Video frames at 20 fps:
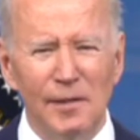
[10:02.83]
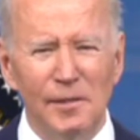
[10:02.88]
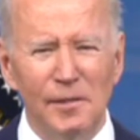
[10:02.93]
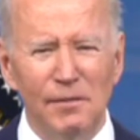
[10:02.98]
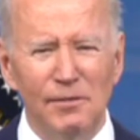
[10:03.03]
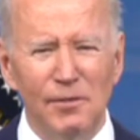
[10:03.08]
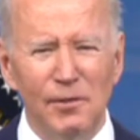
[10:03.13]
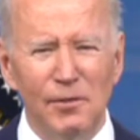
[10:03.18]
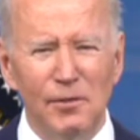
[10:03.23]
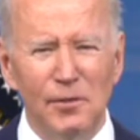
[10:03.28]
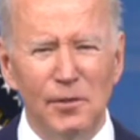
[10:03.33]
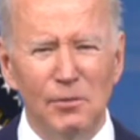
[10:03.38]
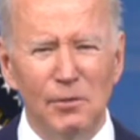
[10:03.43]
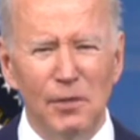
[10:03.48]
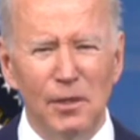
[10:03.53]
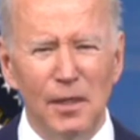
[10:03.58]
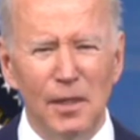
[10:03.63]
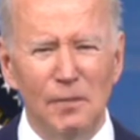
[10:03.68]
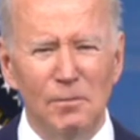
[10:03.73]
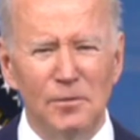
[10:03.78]
future will
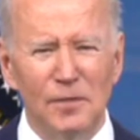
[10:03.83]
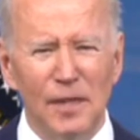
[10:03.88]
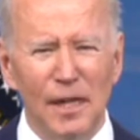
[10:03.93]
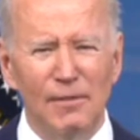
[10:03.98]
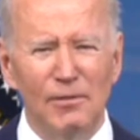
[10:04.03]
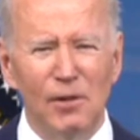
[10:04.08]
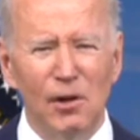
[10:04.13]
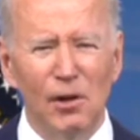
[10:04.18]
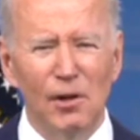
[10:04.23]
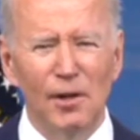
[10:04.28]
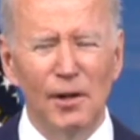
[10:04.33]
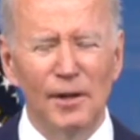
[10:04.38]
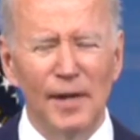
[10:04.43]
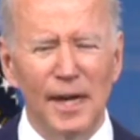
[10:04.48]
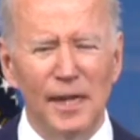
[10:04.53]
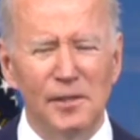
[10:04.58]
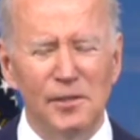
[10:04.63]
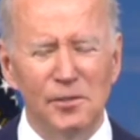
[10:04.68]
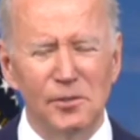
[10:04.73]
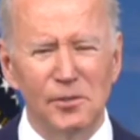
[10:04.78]
help safeguard our
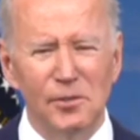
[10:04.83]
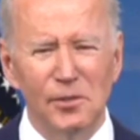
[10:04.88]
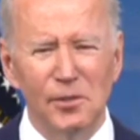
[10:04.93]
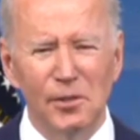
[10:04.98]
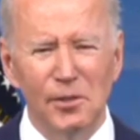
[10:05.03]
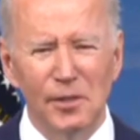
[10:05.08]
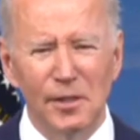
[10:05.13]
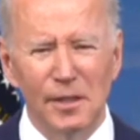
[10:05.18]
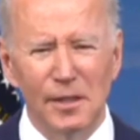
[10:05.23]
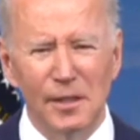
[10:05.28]
national security.